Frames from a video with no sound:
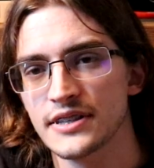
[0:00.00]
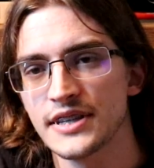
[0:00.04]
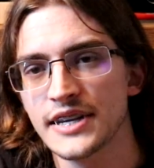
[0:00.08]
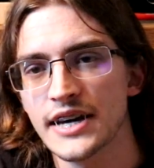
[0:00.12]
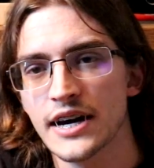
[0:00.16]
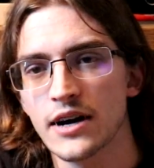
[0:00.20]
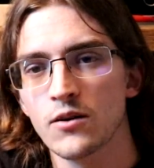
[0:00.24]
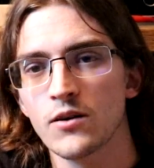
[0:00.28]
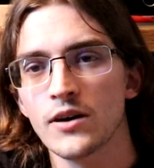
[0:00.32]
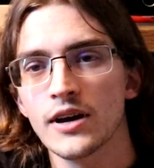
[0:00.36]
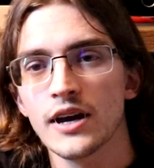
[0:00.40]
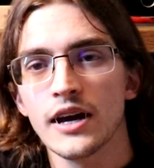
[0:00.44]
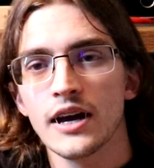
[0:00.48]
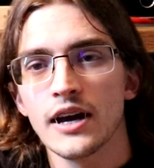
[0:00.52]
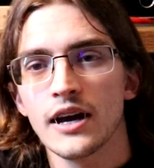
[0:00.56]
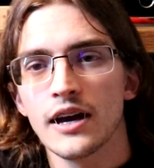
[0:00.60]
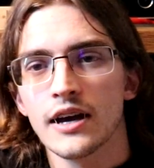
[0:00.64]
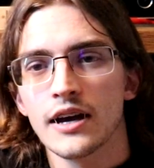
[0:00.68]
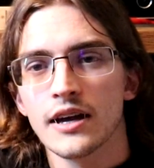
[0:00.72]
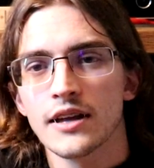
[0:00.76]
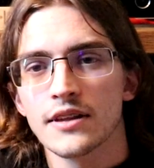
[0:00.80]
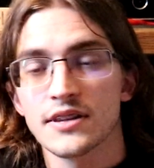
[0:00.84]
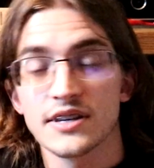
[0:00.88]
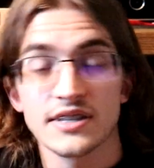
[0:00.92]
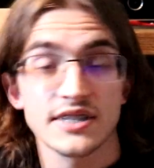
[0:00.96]
Now,
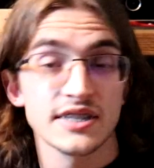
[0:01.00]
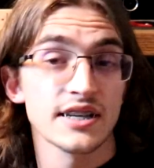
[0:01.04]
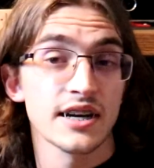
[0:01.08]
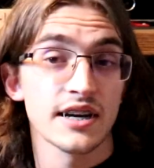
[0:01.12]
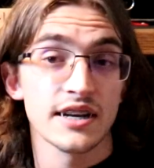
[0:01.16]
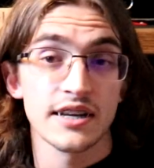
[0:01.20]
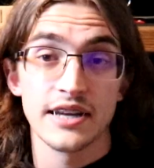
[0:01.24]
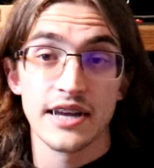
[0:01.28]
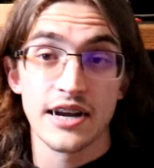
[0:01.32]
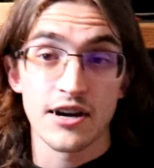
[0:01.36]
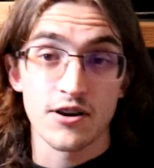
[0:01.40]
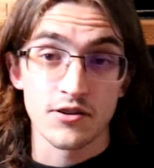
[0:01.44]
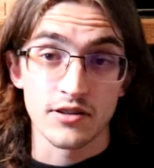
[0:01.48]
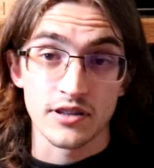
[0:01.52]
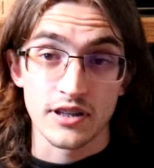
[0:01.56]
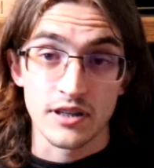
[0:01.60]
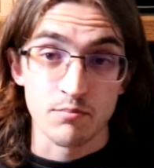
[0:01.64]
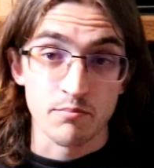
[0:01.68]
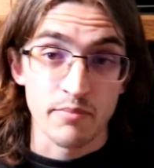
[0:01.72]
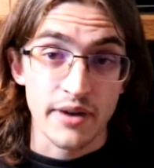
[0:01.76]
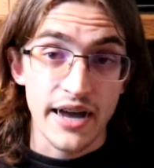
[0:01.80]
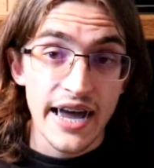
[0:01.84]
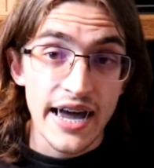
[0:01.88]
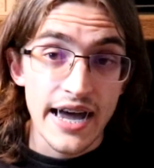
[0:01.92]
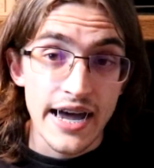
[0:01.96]
that's not inherently
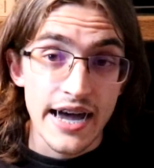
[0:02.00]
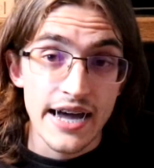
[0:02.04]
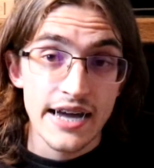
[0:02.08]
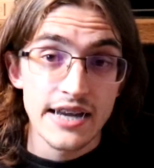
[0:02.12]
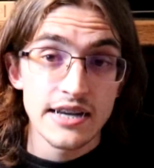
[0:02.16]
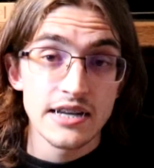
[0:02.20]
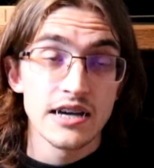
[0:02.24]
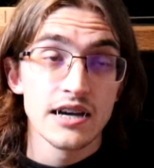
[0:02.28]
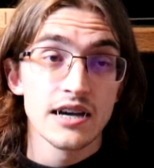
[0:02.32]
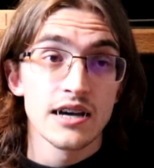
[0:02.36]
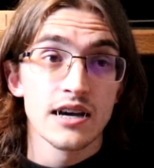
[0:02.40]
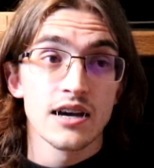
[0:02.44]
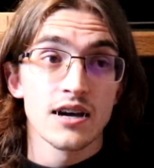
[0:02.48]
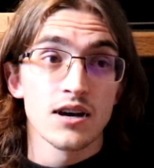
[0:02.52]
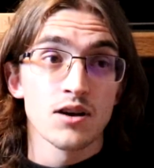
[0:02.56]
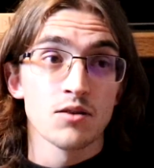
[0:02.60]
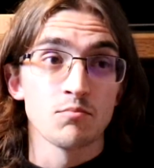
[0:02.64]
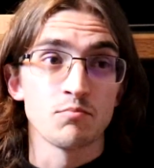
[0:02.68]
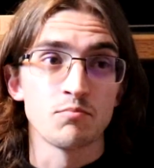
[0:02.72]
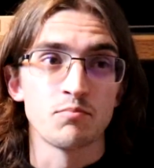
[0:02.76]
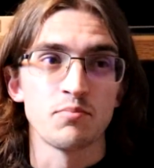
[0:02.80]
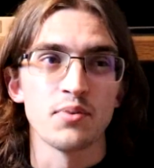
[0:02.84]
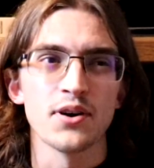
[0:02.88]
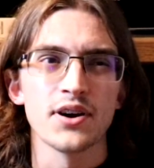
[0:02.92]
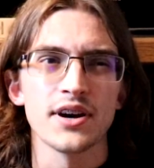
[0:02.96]
bad,
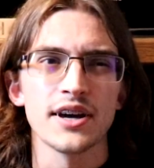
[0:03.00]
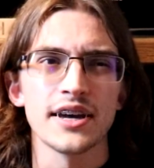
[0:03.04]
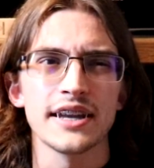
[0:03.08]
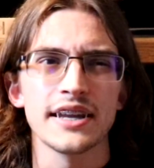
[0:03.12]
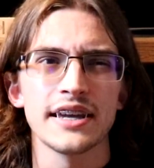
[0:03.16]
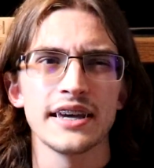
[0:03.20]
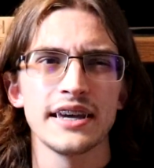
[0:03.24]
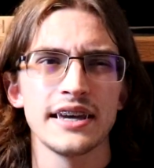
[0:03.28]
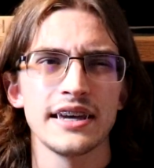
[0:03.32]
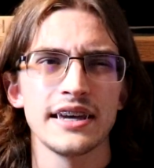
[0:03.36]
but